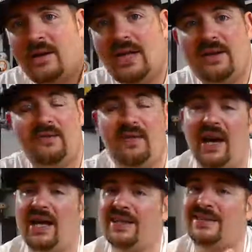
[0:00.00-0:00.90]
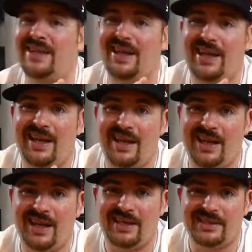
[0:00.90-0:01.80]
It fires
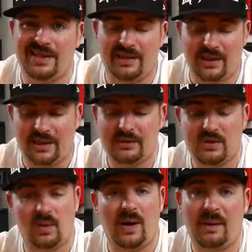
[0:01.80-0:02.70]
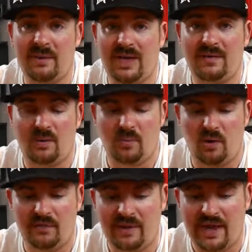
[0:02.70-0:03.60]
instantly. So I'm going to give it a
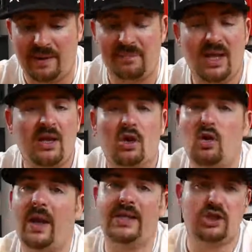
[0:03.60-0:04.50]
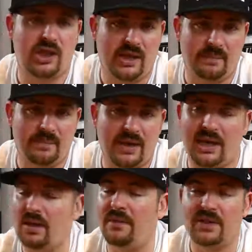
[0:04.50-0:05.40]
pro for that. Great chip.
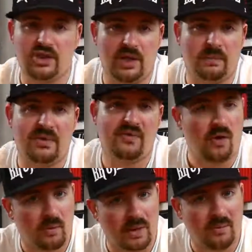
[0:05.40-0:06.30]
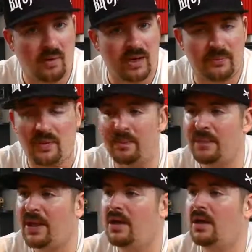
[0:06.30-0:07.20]
I love the chip. It's firmware upgradable.
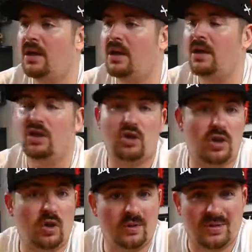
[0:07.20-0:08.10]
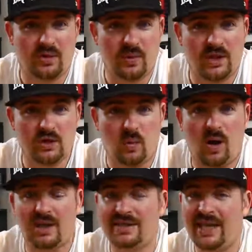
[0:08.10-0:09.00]
You can go up to 300
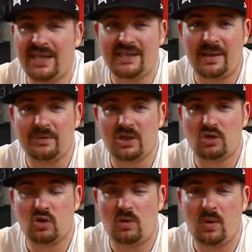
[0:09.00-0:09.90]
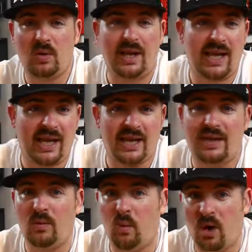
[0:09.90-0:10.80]
watts in temperature control mode and
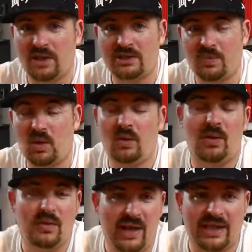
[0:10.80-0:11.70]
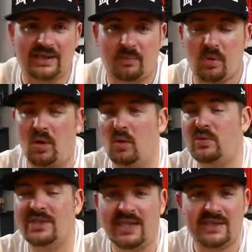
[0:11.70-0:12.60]
in wattage mode. That's a
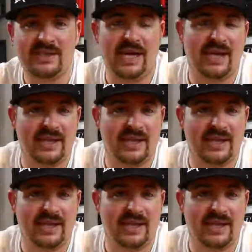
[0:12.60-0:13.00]
pro. TCI,